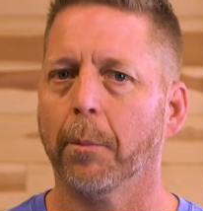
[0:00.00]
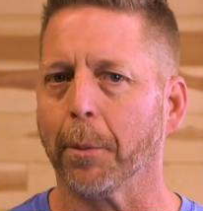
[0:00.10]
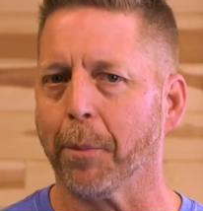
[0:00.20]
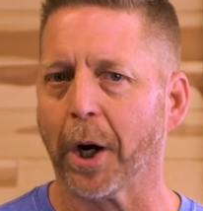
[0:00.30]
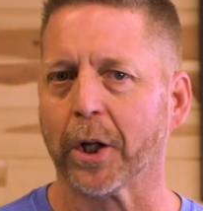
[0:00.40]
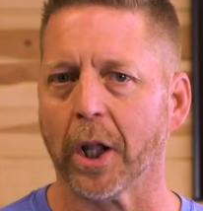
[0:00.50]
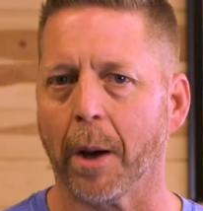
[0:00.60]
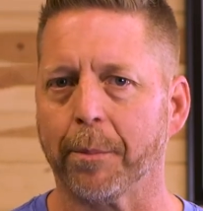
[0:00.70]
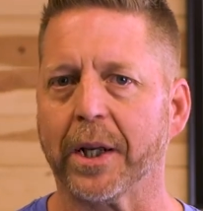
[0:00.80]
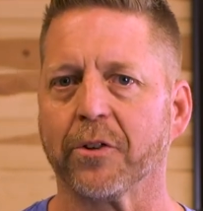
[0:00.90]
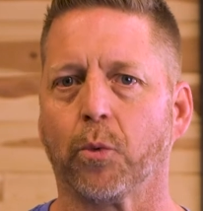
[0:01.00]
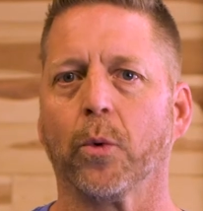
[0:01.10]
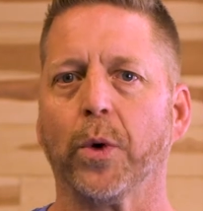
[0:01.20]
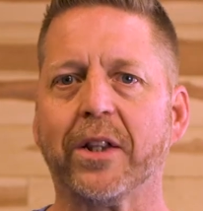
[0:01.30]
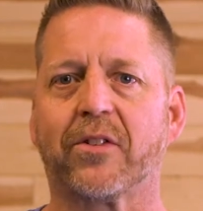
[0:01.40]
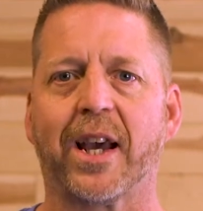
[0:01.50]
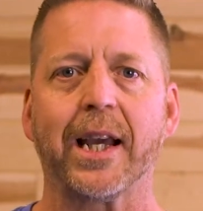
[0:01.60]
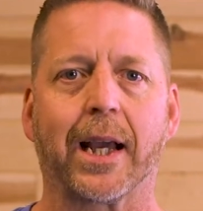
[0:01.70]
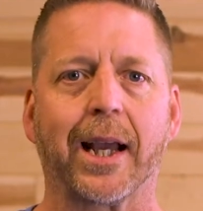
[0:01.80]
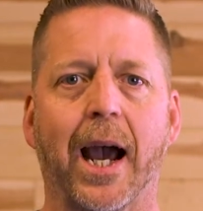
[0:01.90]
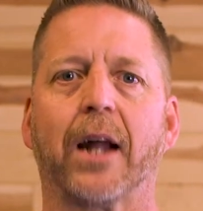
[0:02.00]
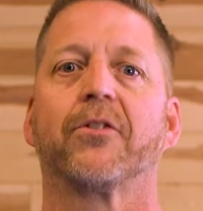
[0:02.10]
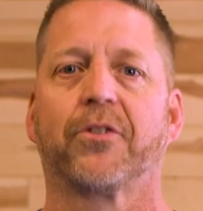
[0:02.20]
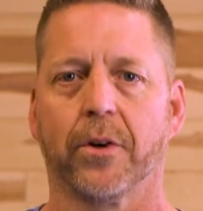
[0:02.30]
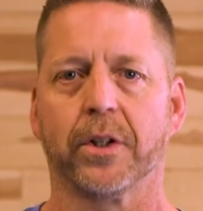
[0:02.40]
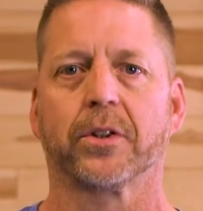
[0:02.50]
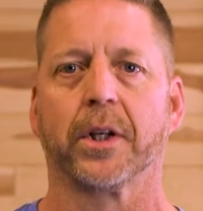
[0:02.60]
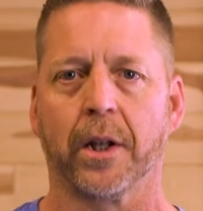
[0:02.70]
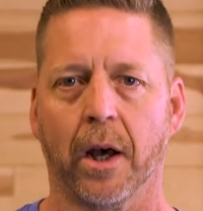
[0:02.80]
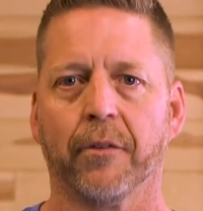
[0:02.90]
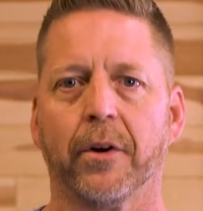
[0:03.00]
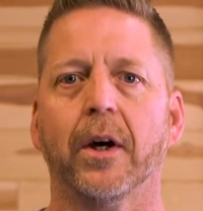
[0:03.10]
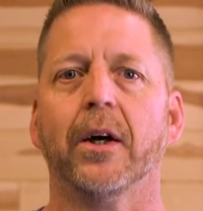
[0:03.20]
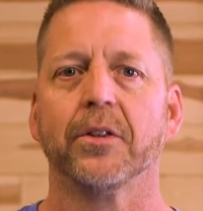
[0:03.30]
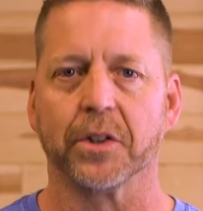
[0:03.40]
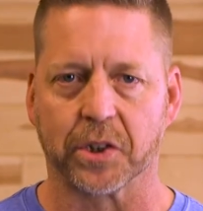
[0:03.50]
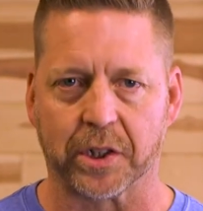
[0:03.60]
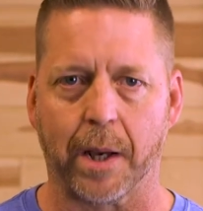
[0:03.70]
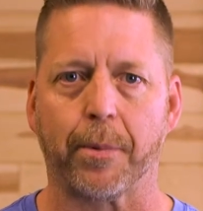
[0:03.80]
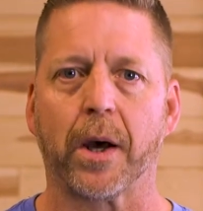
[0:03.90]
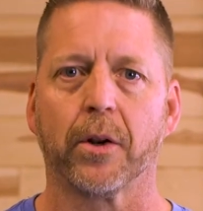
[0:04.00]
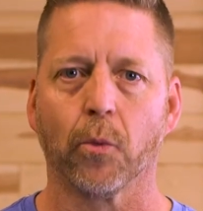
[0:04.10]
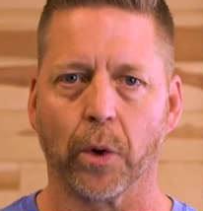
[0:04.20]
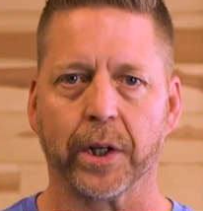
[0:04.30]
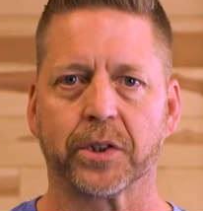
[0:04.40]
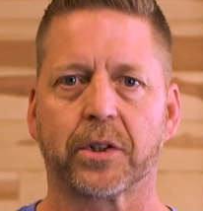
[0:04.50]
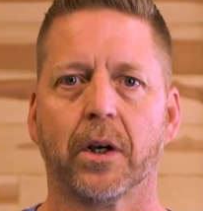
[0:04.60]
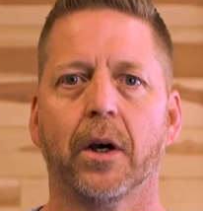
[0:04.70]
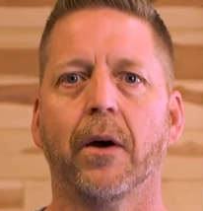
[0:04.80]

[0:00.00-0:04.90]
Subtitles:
But buckle up, because when we take God seriously enough to step out and risk,